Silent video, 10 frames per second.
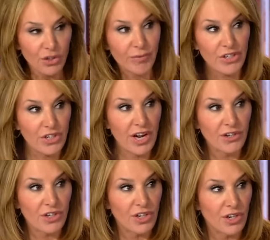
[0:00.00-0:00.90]
she reached out
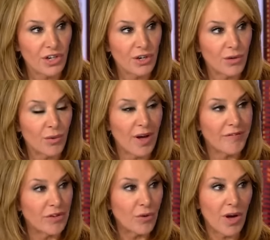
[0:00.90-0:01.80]
to you?
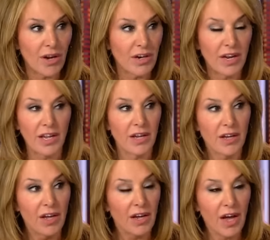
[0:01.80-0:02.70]
Have you gotten any
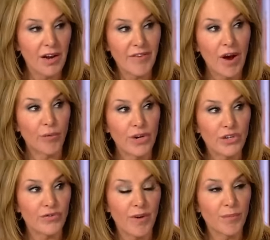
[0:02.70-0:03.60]
kind of
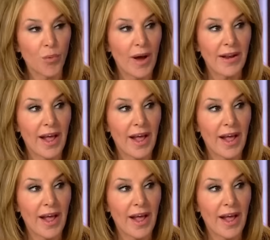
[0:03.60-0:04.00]
outreach from the White